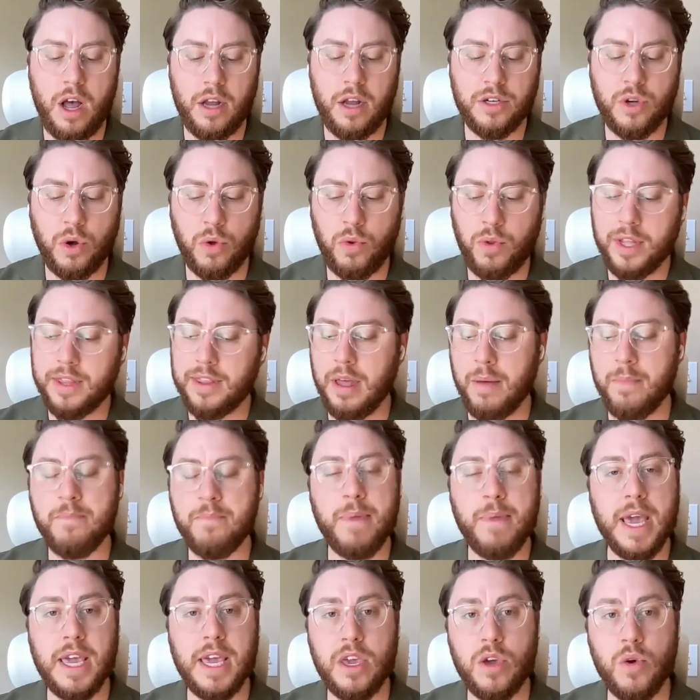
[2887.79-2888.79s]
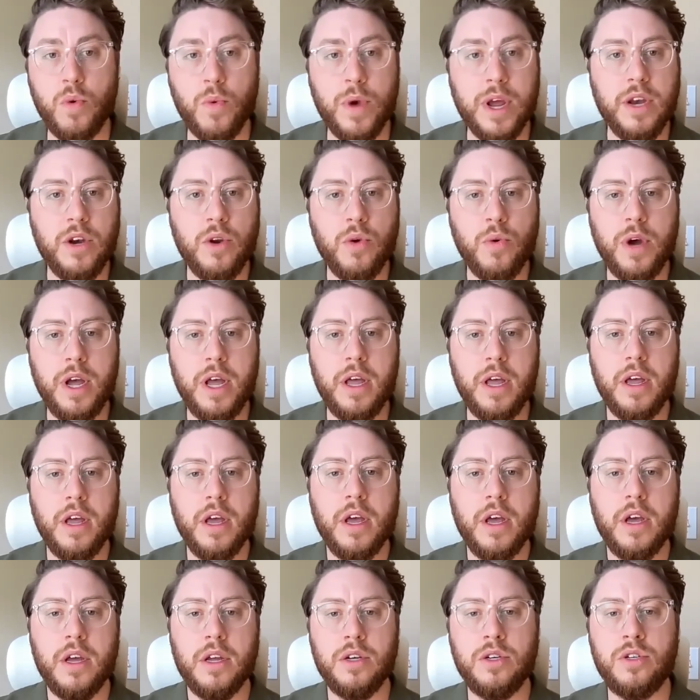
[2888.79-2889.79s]
Don't let them bait you into it.
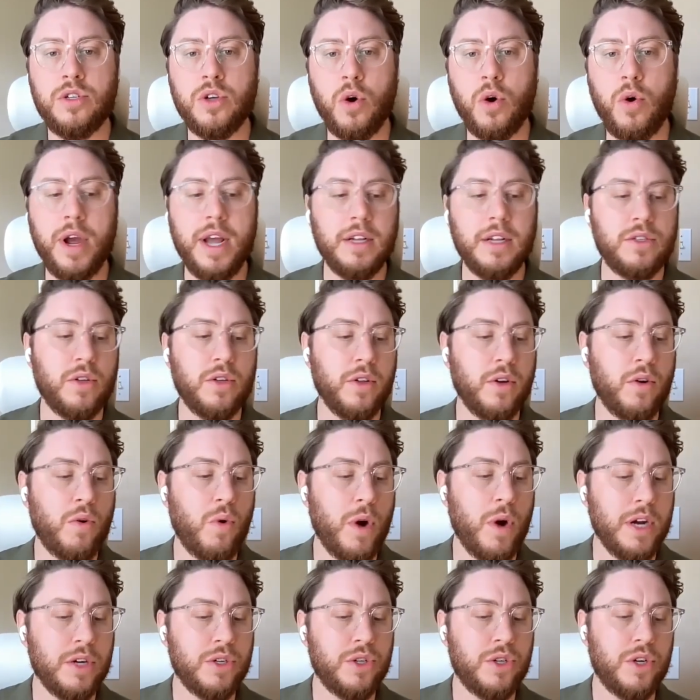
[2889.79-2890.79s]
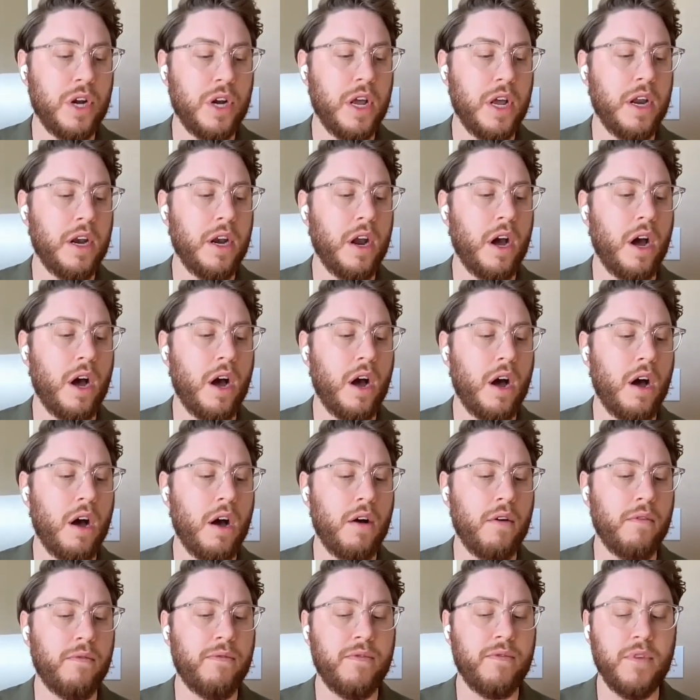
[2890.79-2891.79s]
Don't answer the question
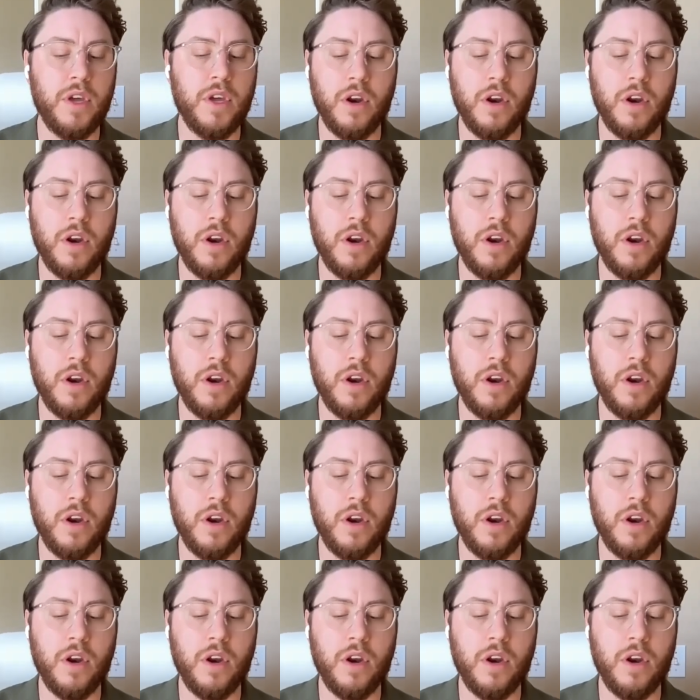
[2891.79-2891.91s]
of,